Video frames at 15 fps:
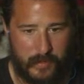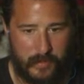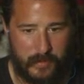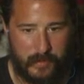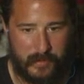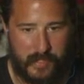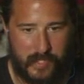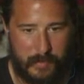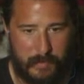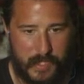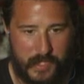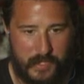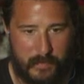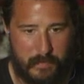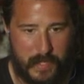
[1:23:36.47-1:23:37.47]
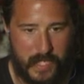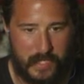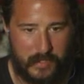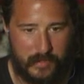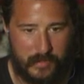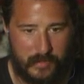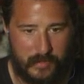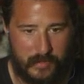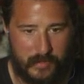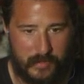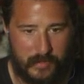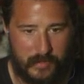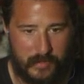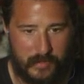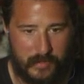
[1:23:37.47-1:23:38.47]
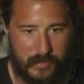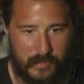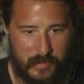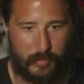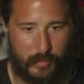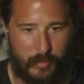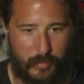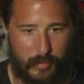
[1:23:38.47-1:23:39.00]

Because I think Mission Bay is the Prats.